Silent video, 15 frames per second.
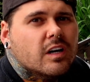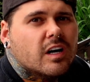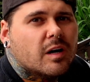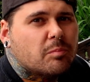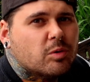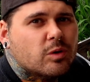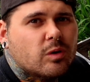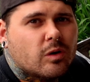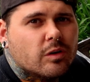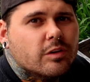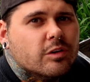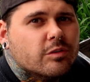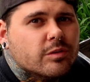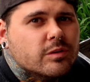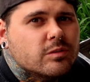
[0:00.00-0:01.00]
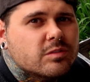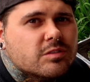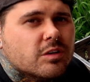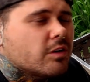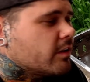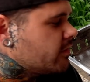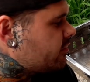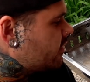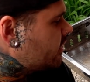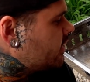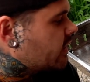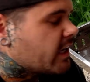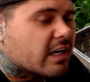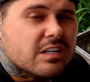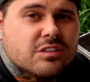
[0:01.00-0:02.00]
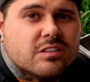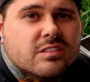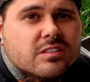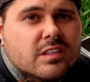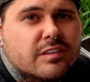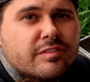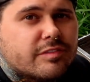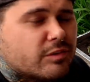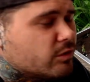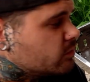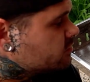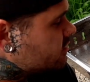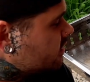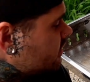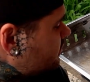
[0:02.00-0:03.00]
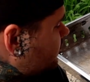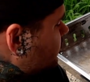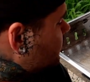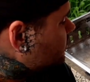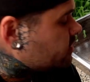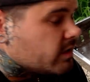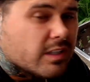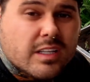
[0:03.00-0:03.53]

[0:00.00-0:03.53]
I put it on the grill so if any ash and stuff falls, it falls